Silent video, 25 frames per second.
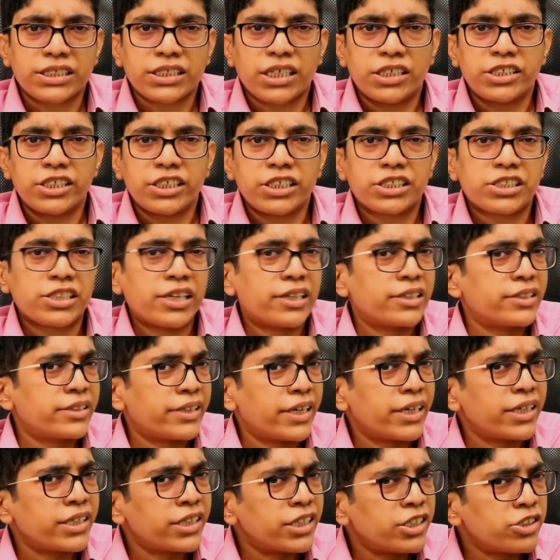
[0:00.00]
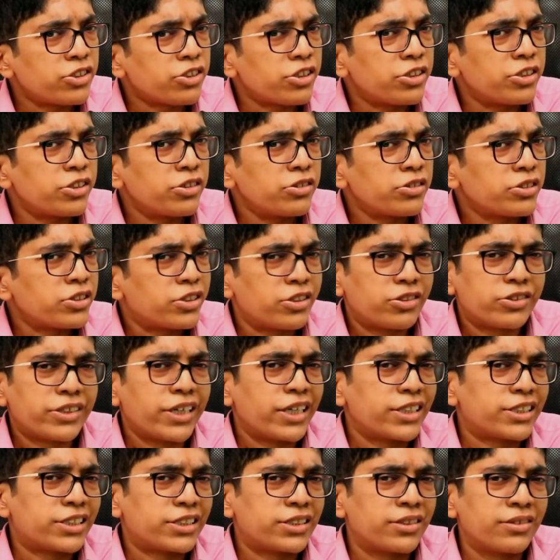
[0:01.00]
condition and then introduce. No,
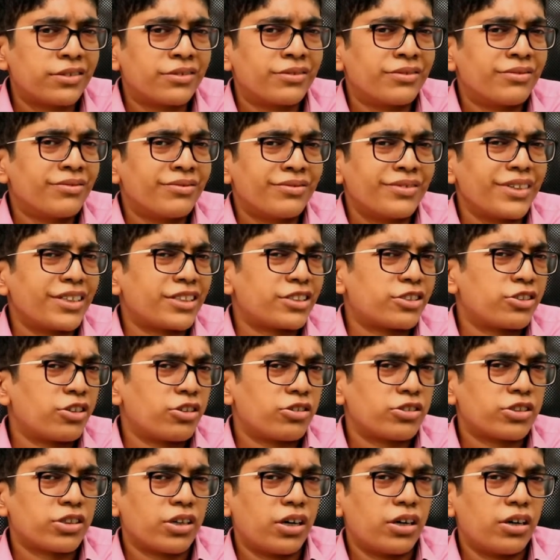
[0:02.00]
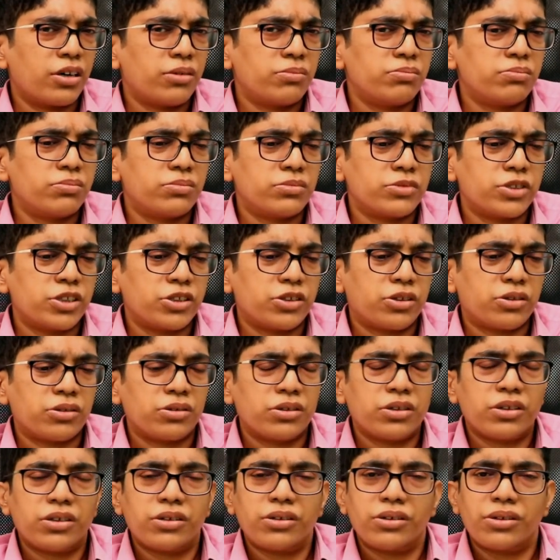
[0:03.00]
that's not
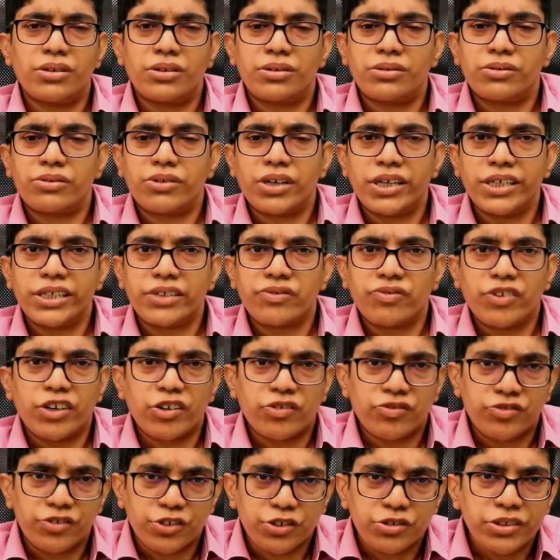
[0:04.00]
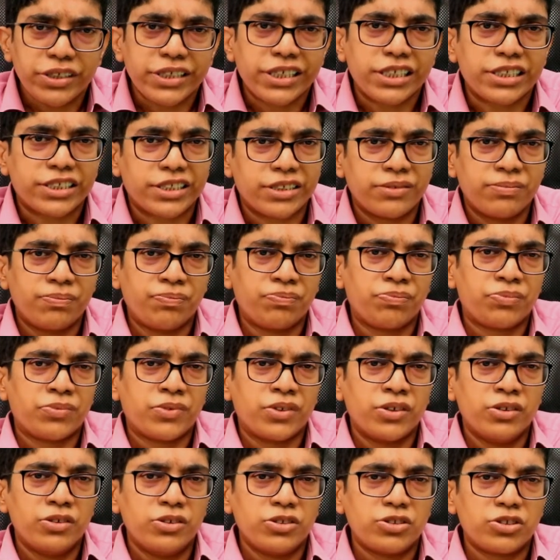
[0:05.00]
a right way of doing it.
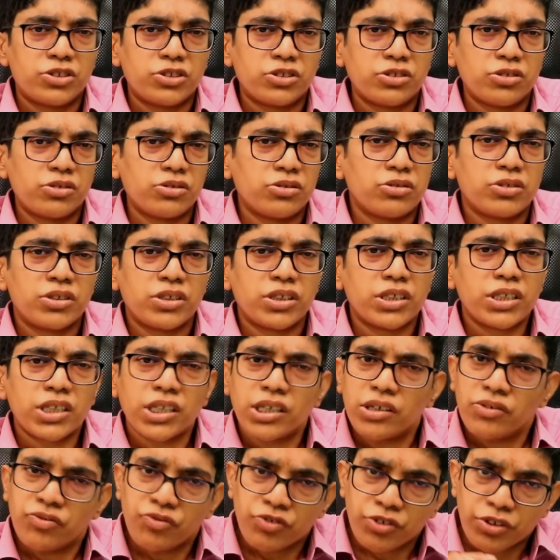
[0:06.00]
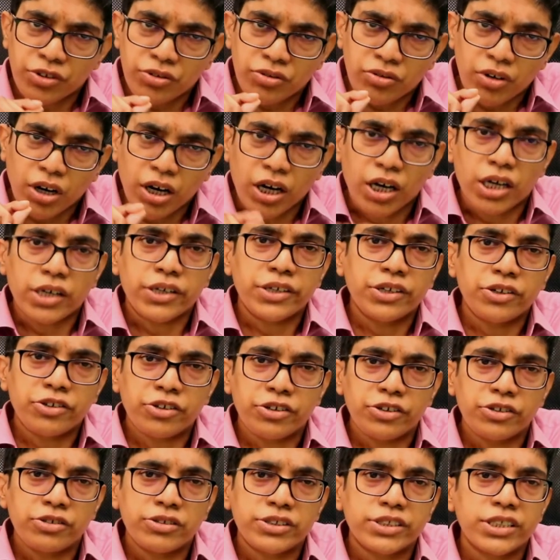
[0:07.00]
So if you are
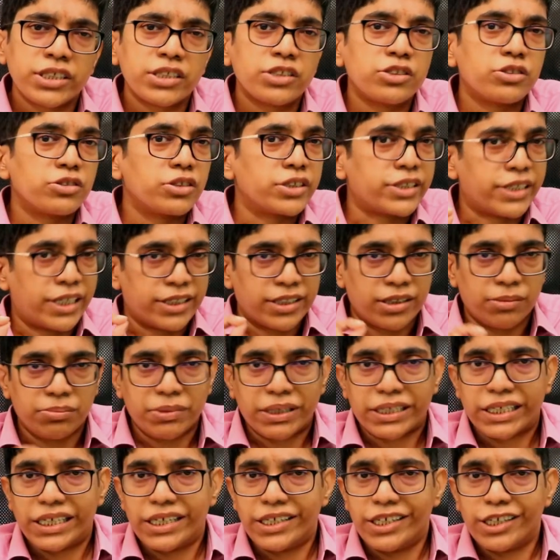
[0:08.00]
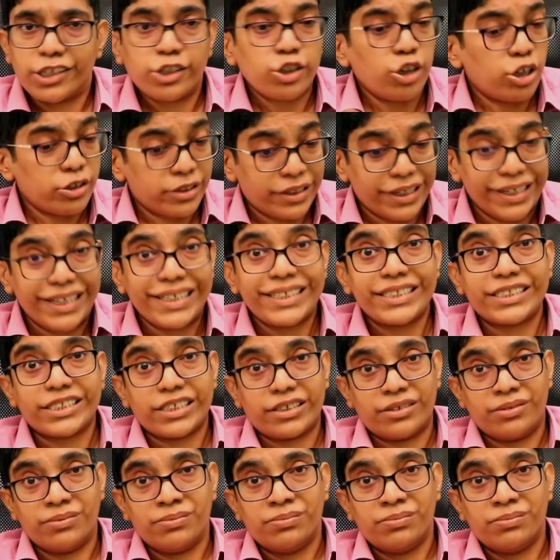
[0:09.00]
introducing, do it at the beginning, not later.